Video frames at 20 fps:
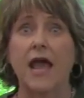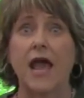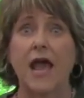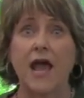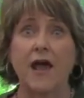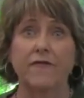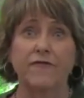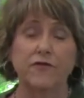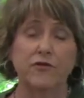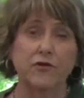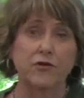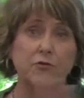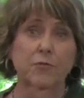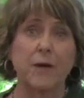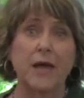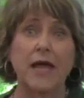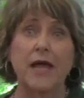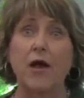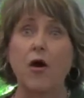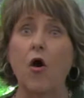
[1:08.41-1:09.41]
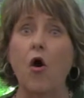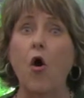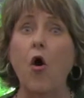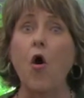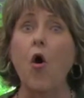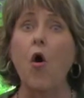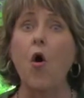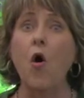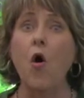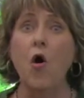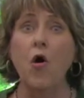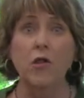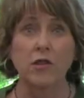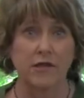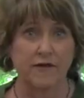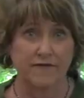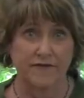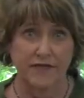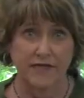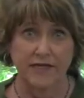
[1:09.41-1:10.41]
after you pay
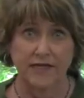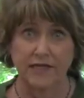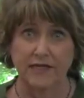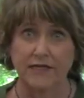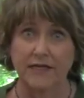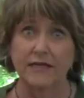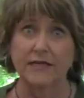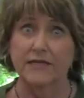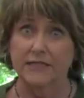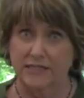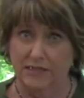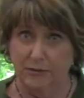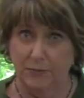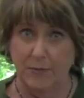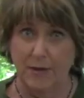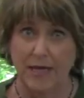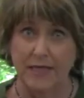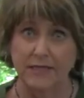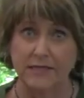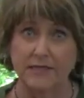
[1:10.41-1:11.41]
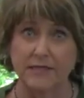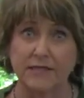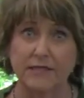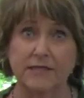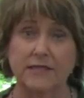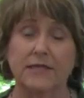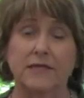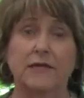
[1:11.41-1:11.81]
all of the expenses,